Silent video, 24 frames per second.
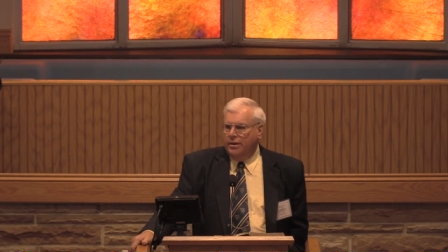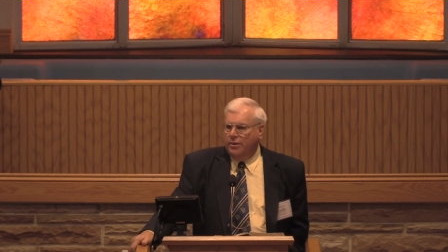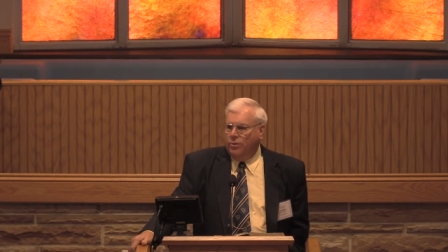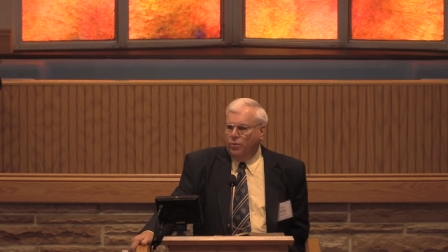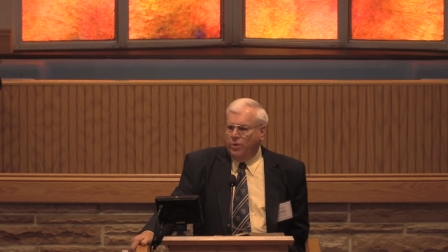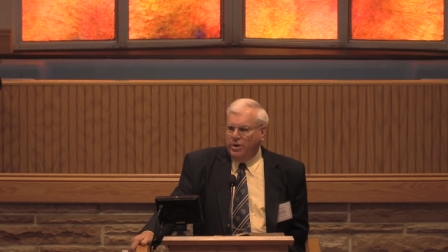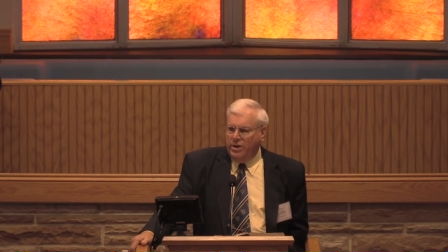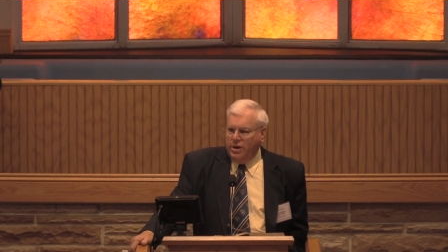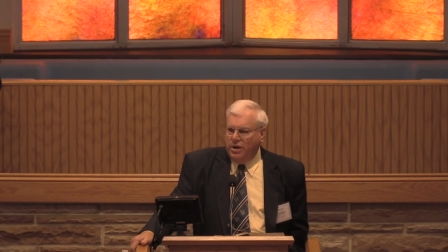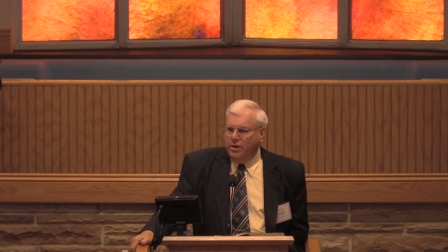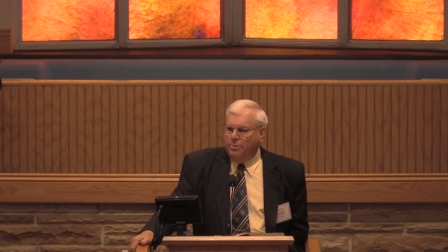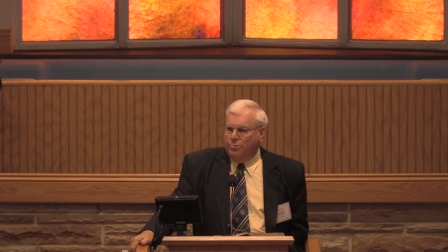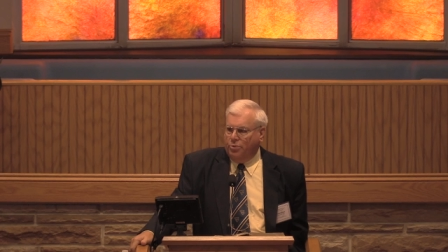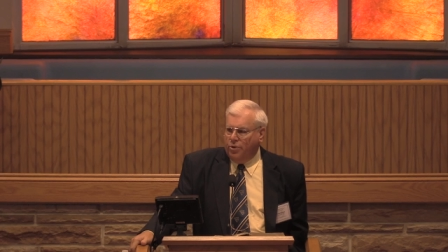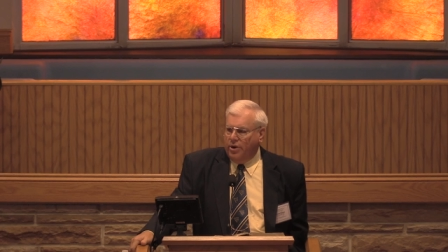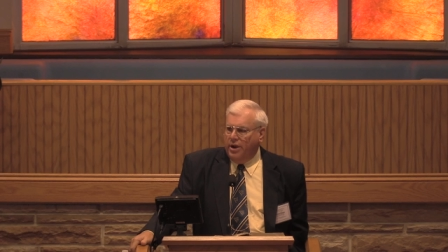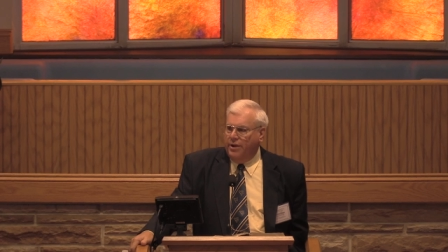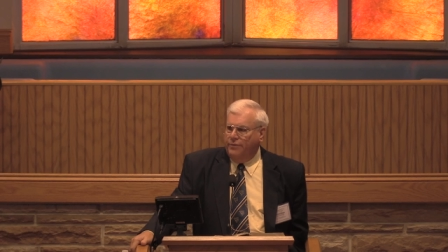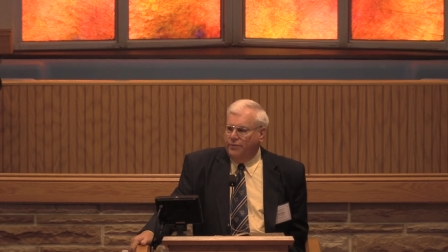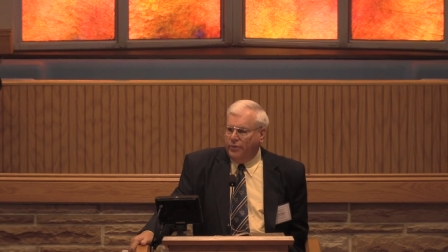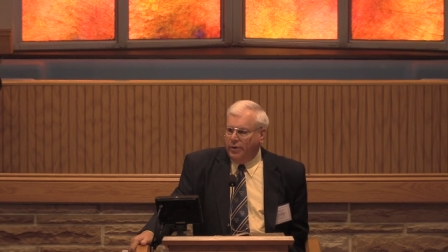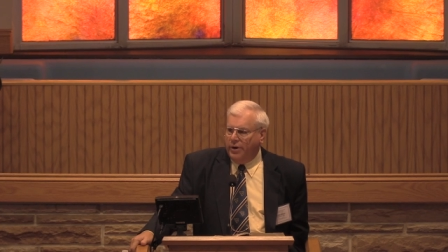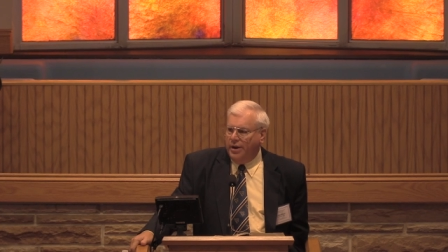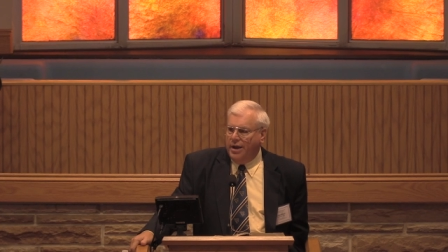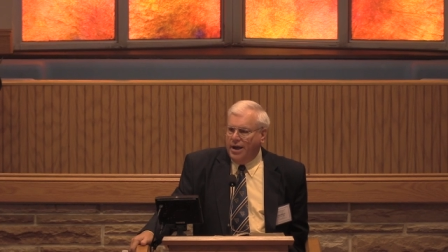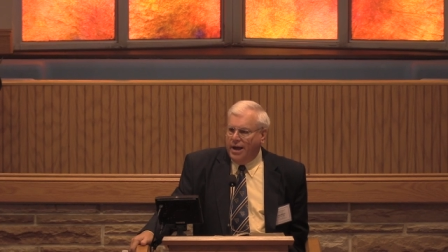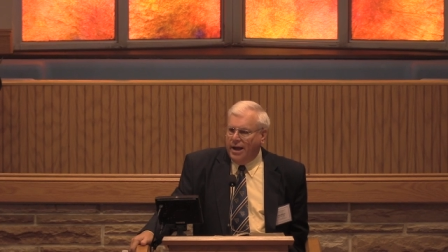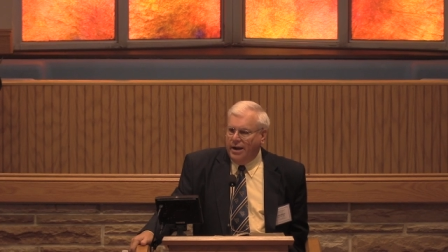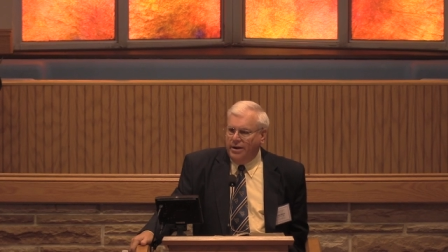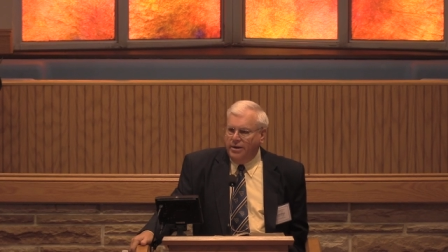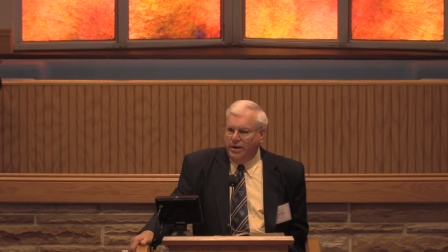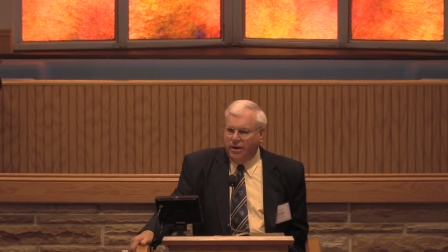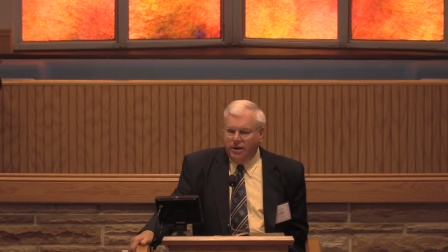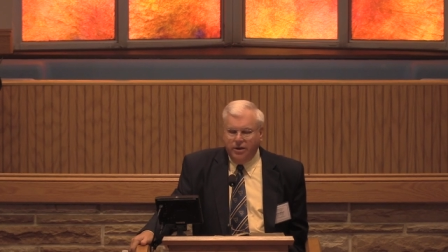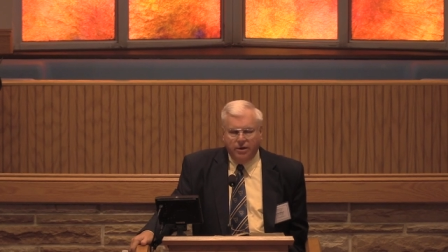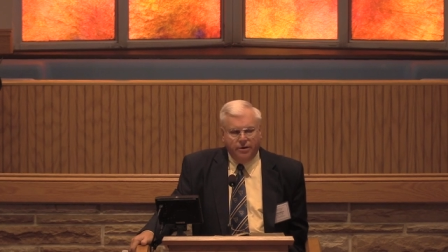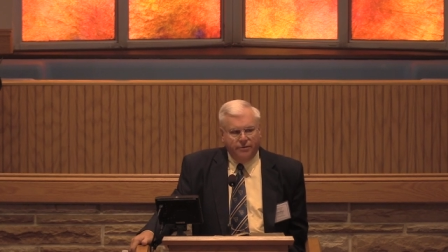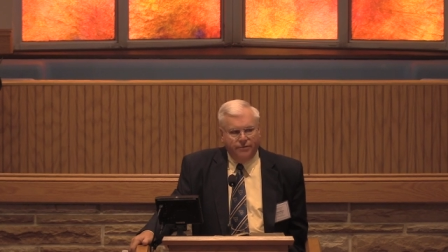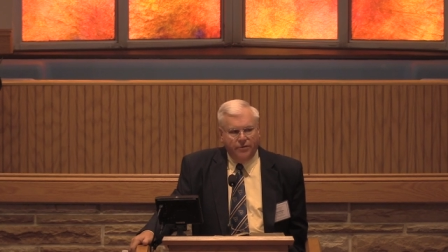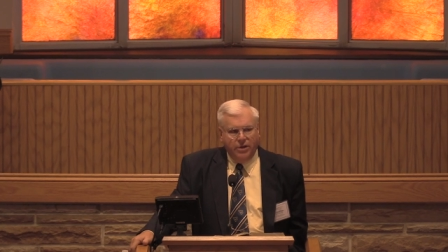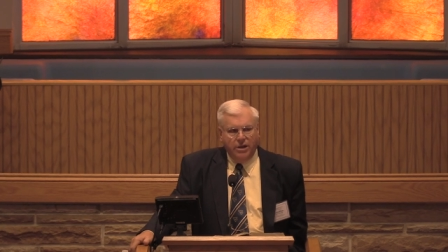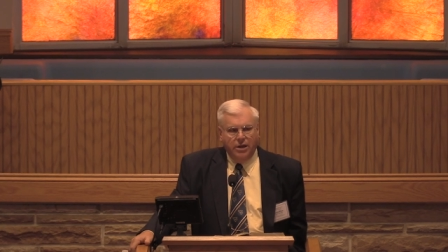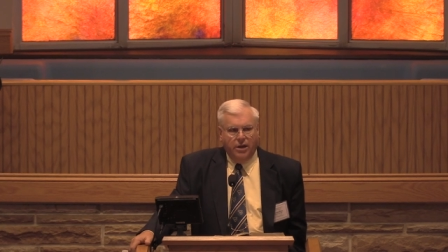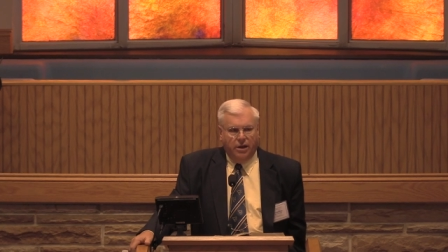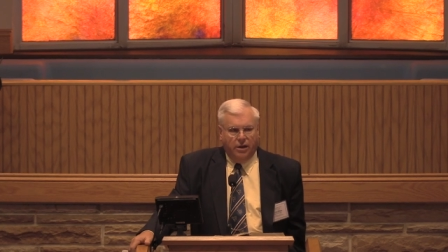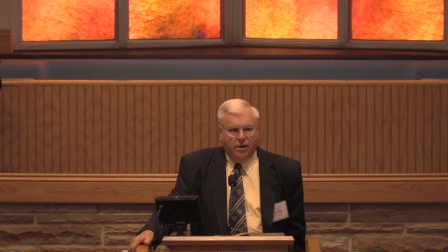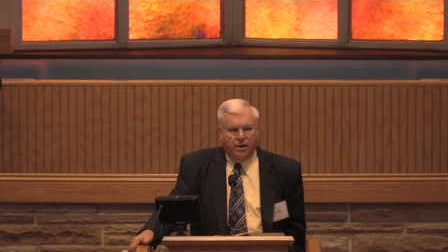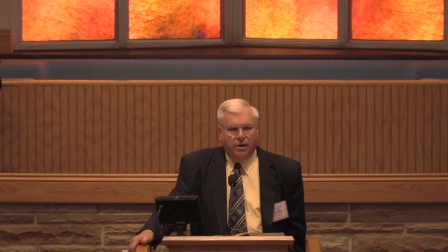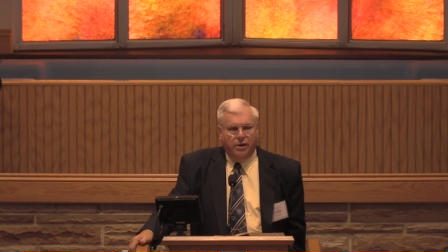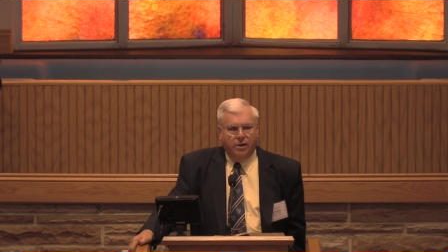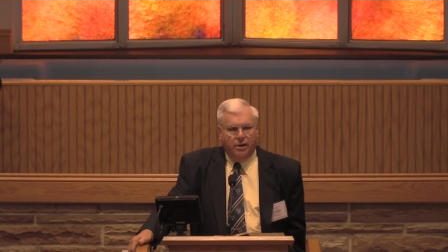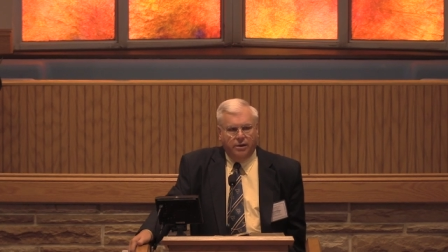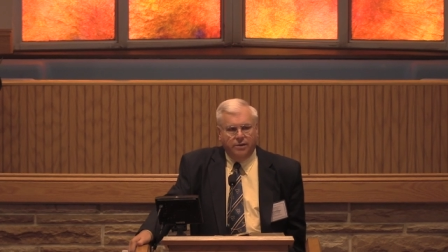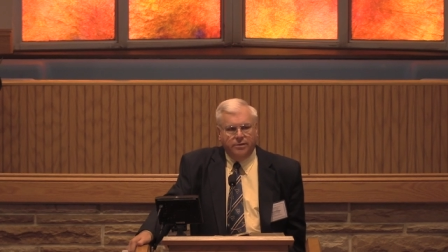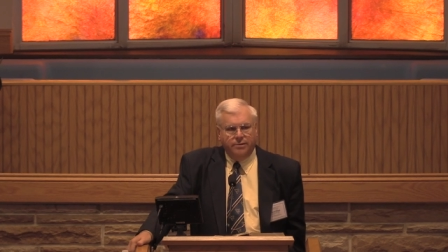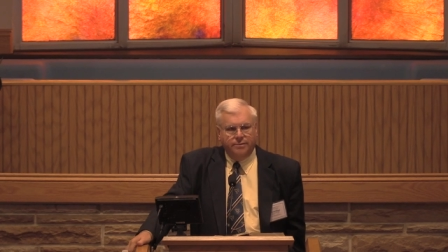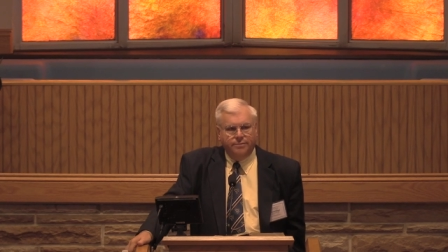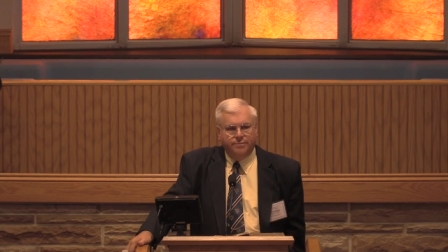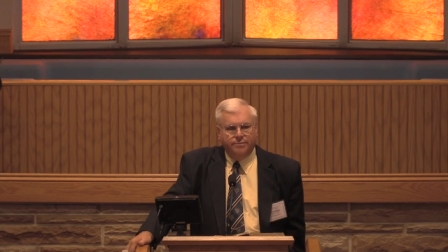We need to pray for God to intervene